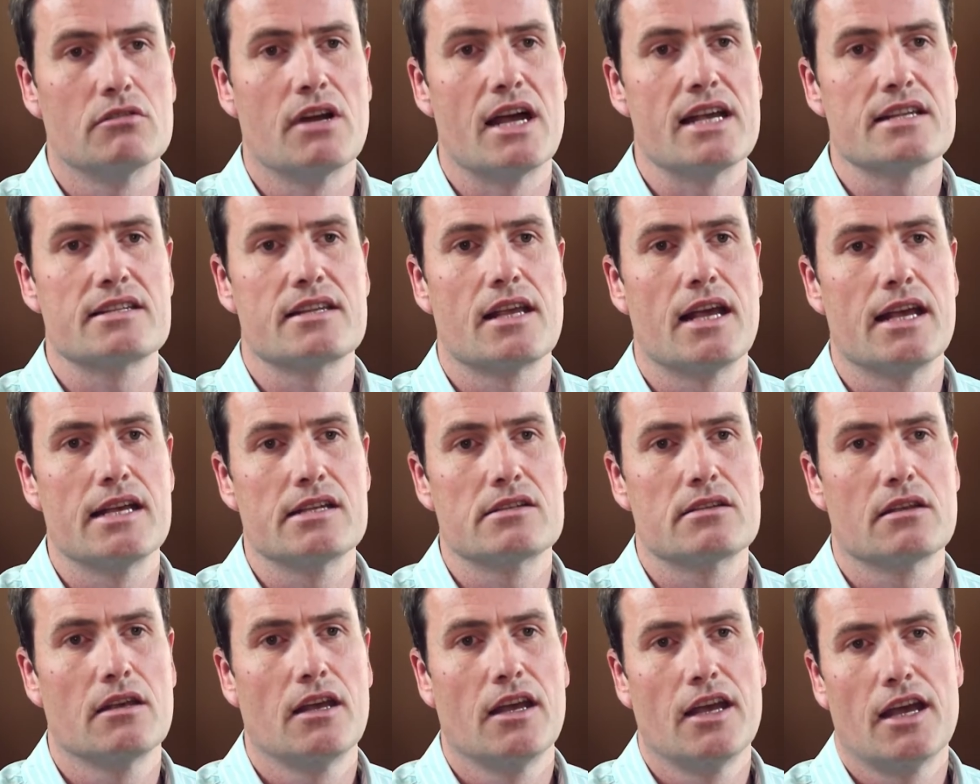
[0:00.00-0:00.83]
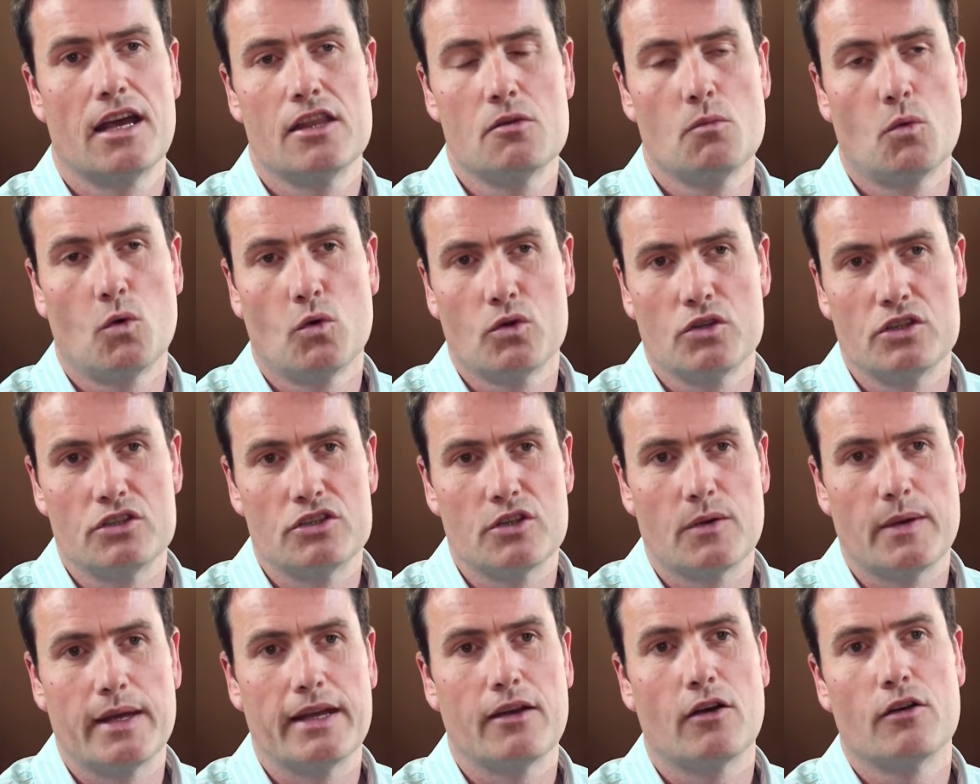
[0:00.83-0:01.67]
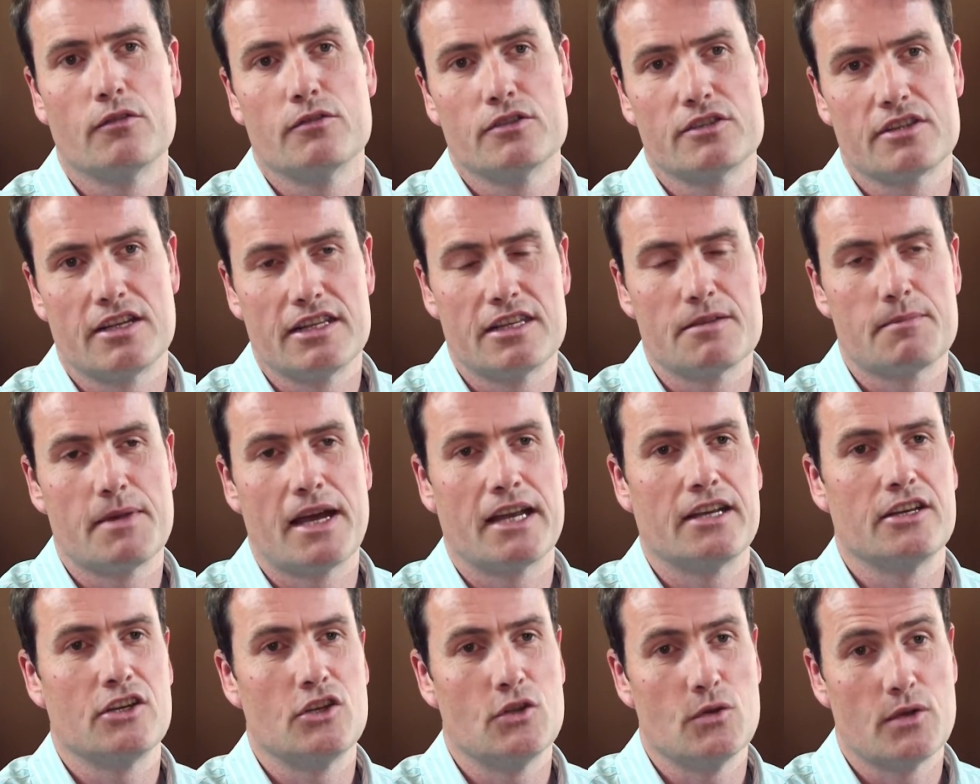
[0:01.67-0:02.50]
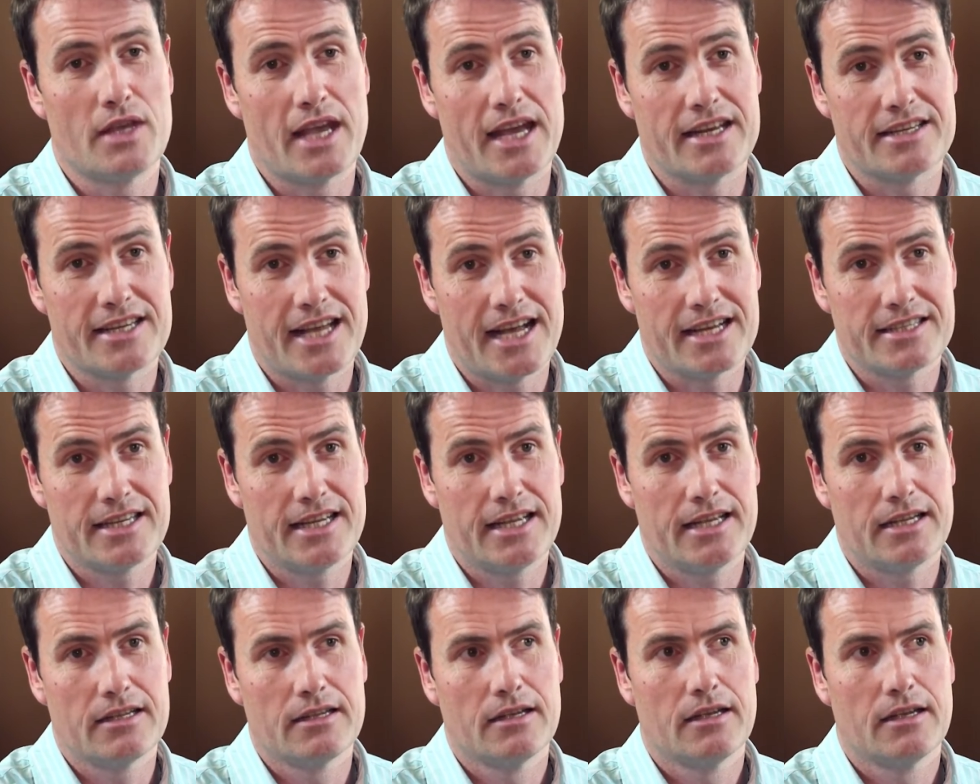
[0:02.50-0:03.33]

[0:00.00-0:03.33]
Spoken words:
your essays. And the more you do it, obviously, the better you get at it.